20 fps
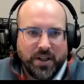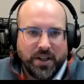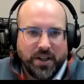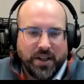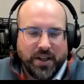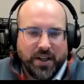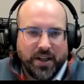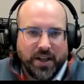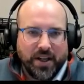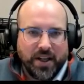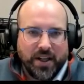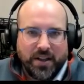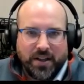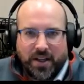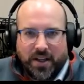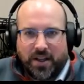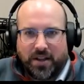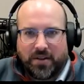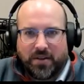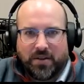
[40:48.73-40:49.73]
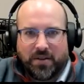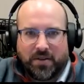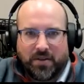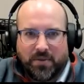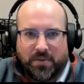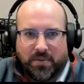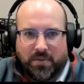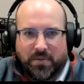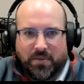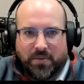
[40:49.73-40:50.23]
and then
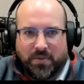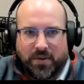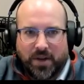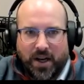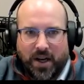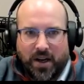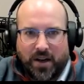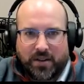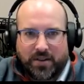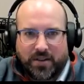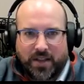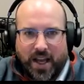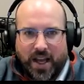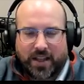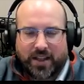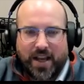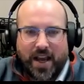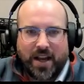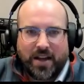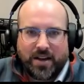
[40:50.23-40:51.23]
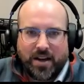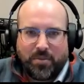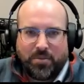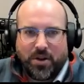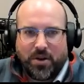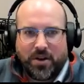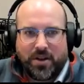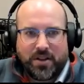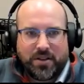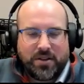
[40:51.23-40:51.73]
take that and upload it
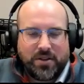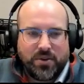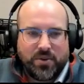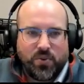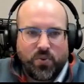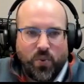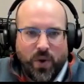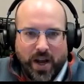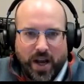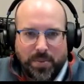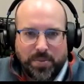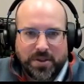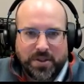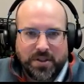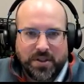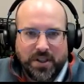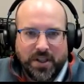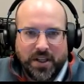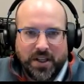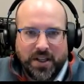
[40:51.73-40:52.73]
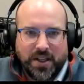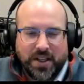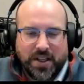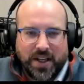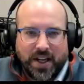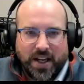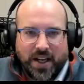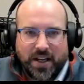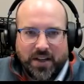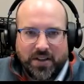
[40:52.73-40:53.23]
into WEPPs,
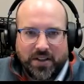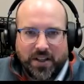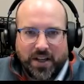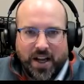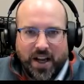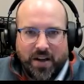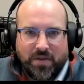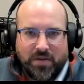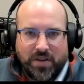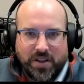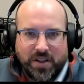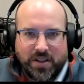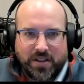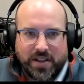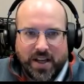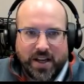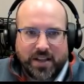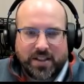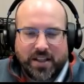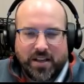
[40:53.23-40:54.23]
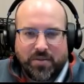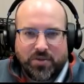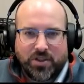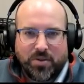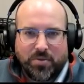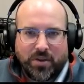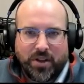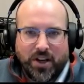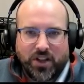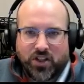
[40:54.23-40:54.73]
and you can have the exact same
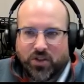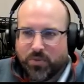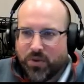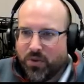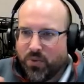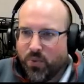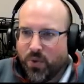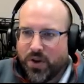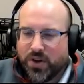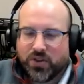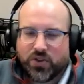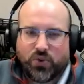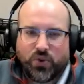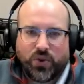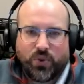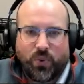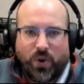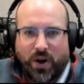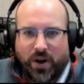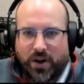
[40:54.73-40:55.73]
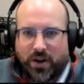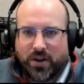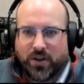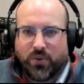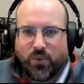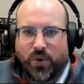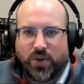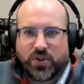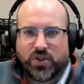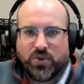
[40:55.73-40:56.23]
simulation, but one is doing water,
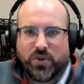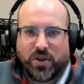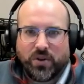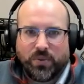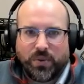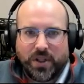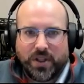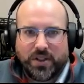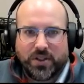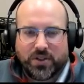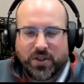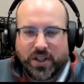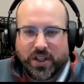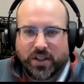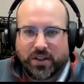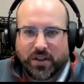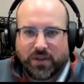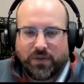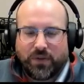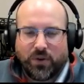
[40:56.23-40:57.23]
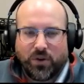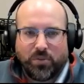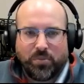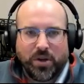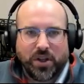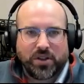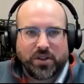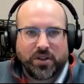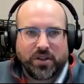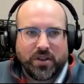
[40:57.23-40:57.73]
one's doing wind, so you get the full
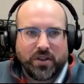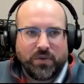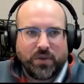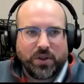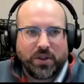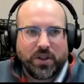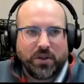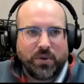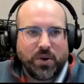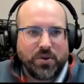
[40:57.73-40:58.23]
picture of what the erosion